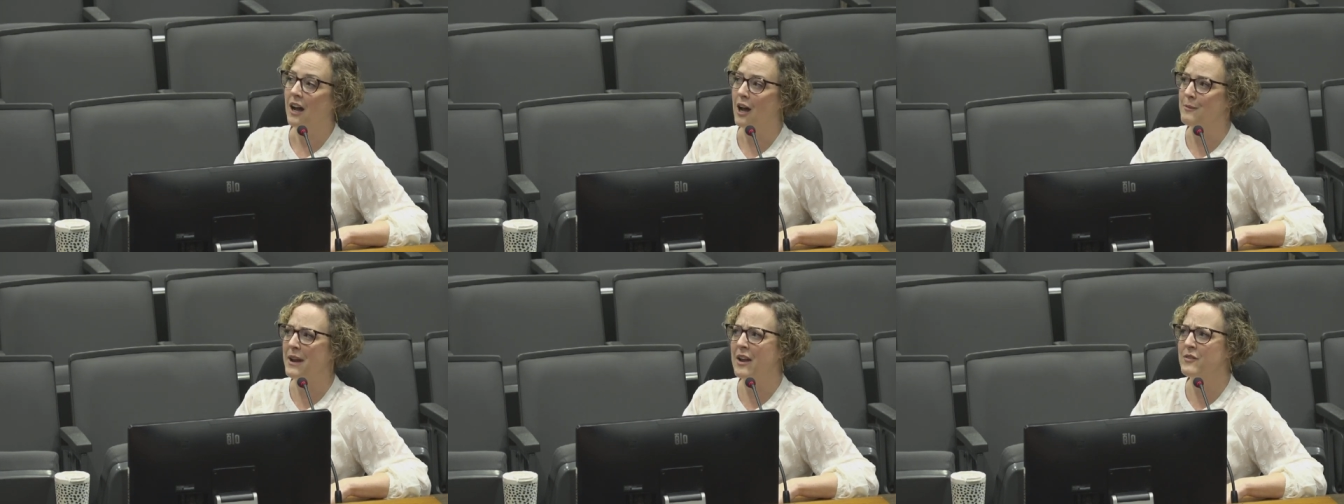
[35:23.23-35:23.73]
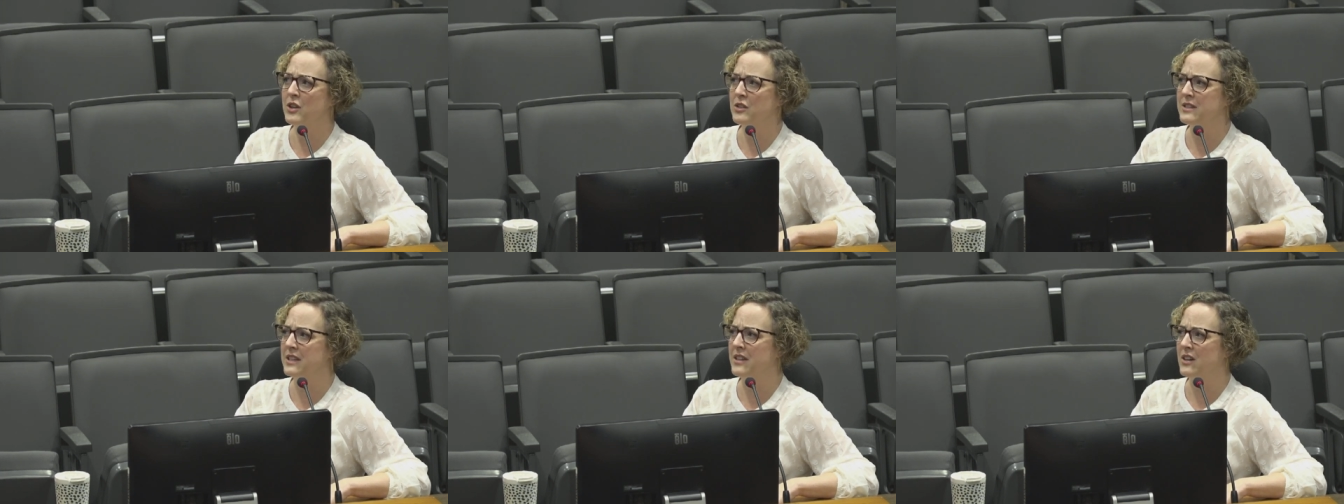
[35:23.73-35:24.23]
And I've
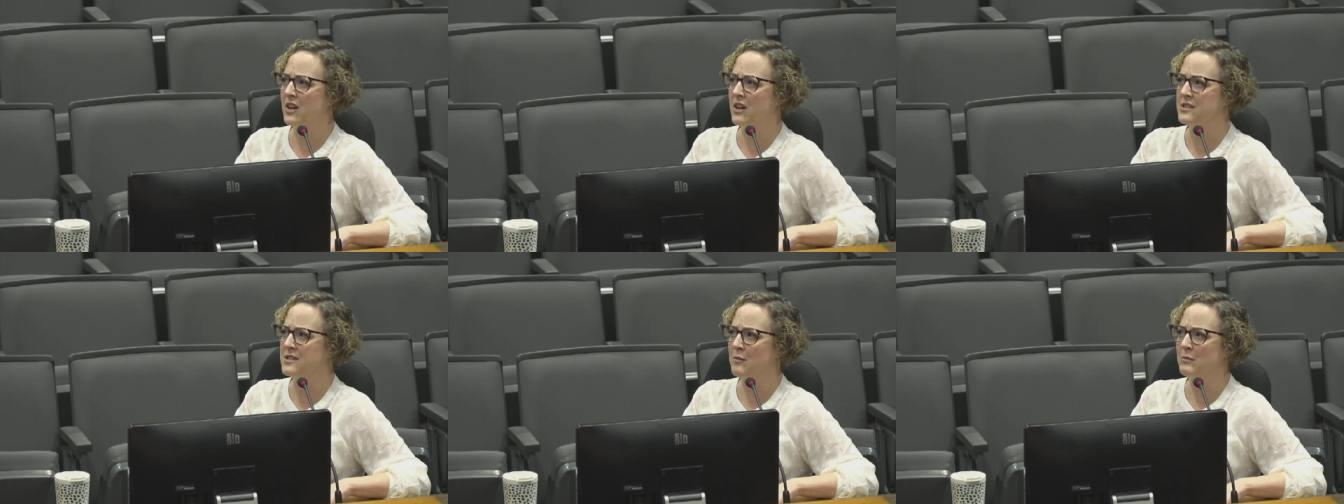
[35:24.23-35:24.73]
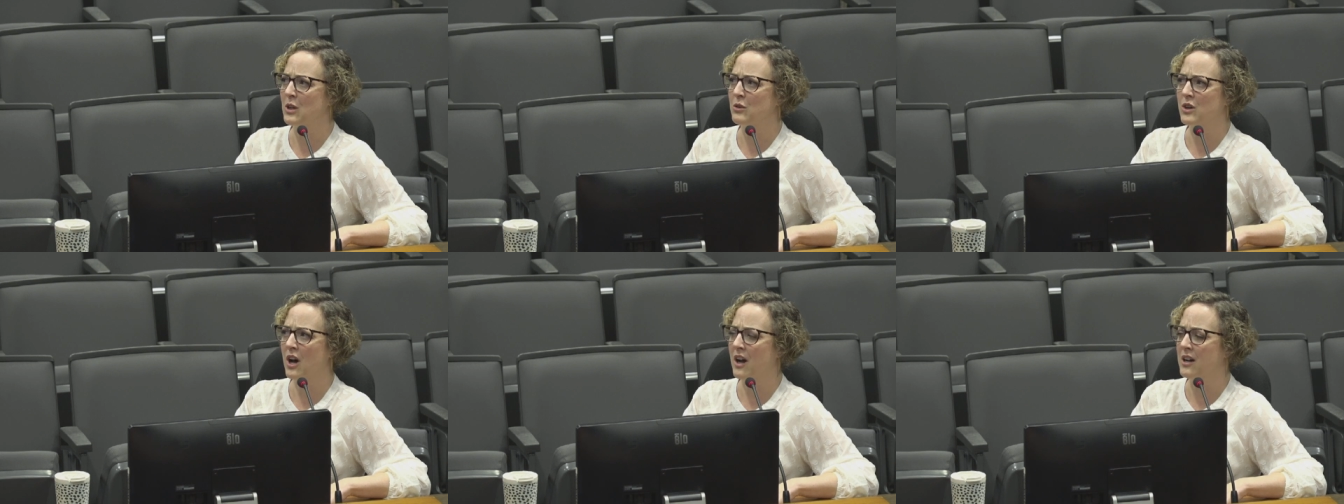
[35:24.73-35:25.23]
heard that there are some
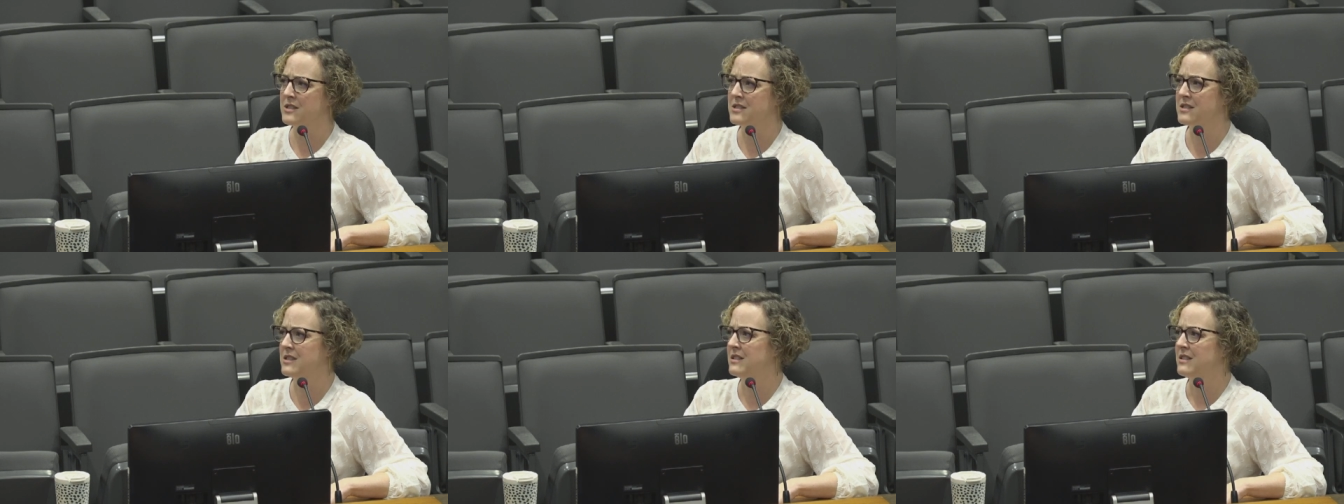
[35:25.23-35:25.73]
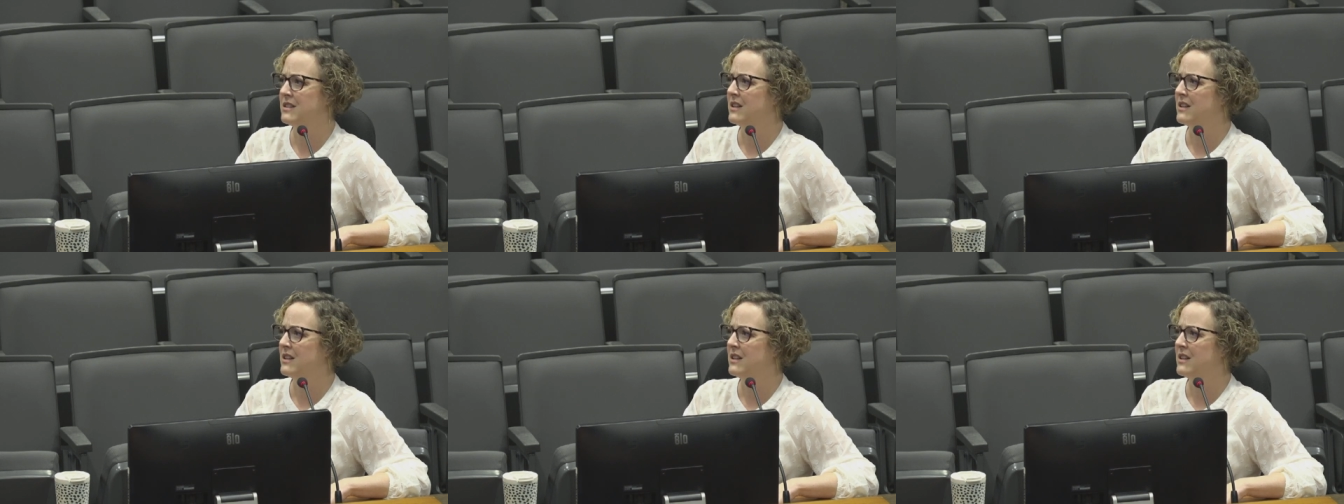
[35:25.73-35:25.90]
low-cost